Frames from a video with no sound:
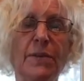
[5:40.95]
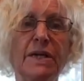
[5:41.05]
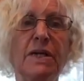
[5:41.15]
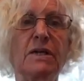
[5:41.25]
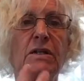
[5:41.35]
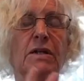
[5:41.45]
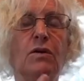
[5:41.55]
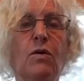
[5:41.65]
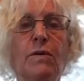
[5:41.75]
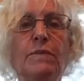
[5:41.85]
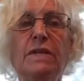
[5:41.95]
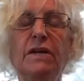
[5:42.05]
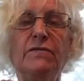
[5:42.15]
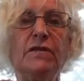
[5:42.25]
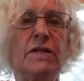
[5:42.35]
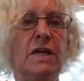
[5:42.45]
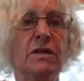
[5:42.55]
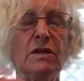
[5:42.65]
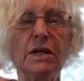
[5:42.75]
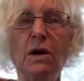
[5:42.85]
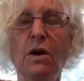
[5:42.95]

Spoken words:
and healing core beliefs and healing